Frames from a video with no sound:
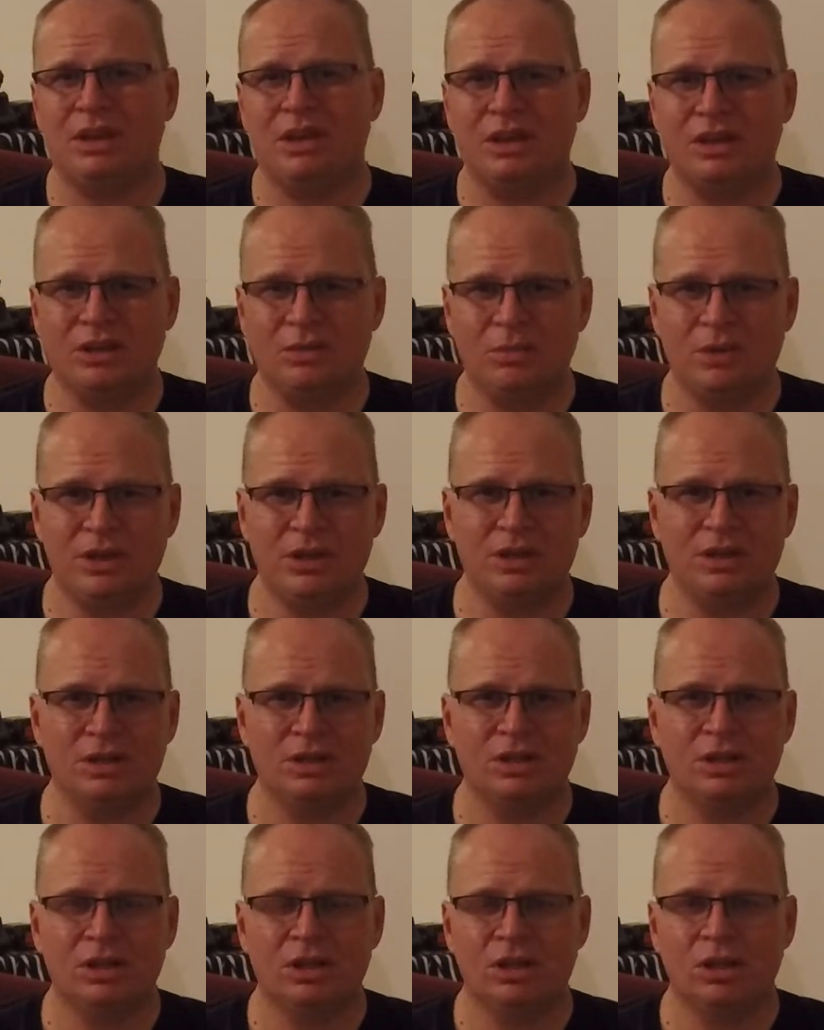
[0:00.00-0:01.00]
enemy
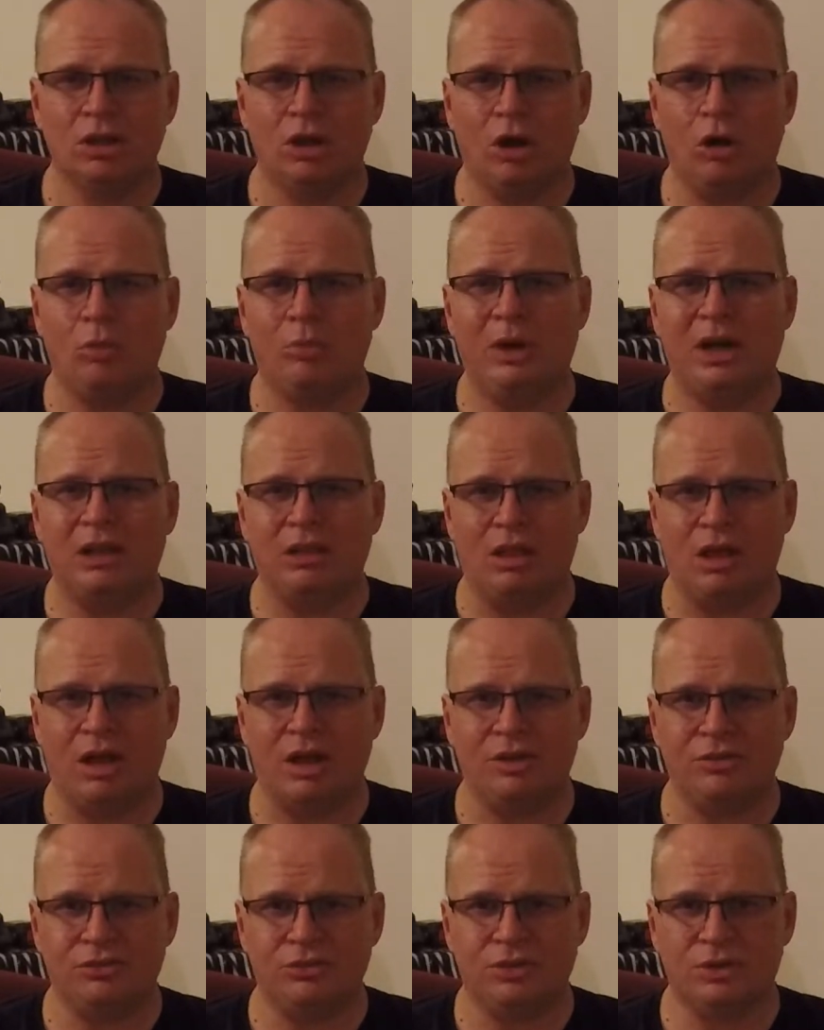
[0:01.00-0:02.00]
on my life,